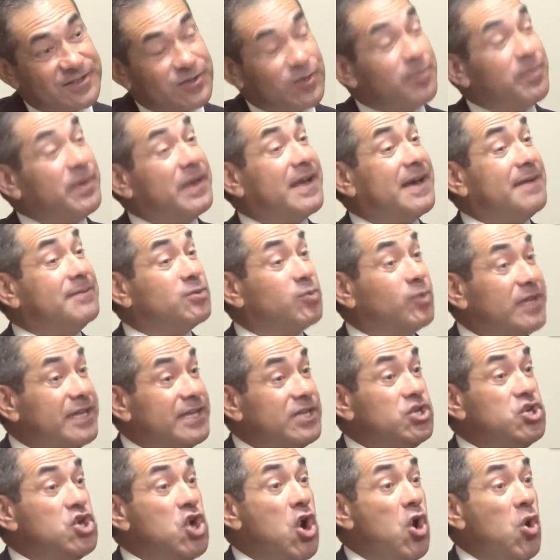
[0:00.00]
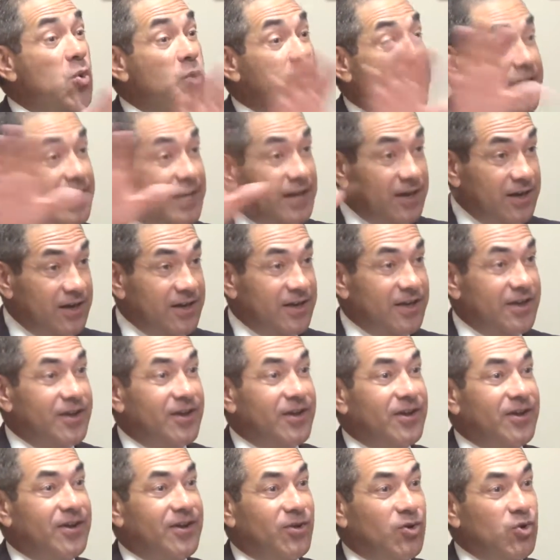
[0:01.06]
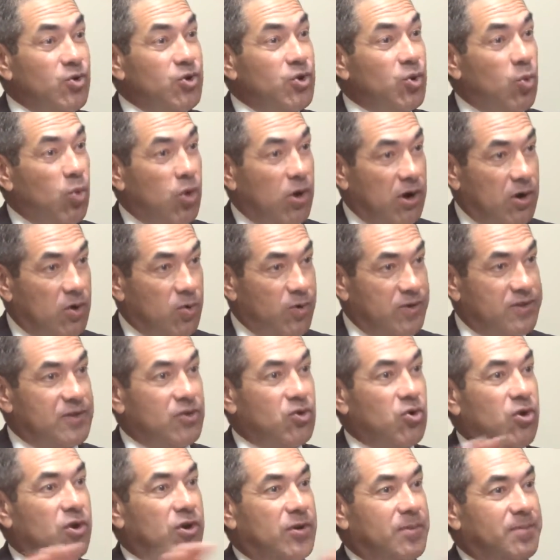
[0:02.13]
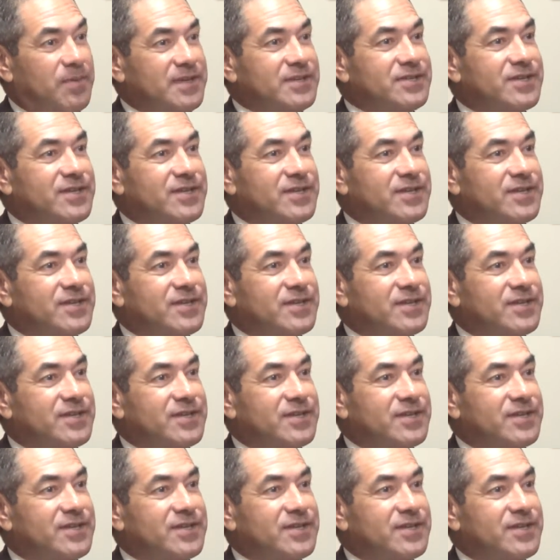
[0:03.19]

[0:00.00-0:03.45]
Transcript: So it becomes really knowing who to work with in order to be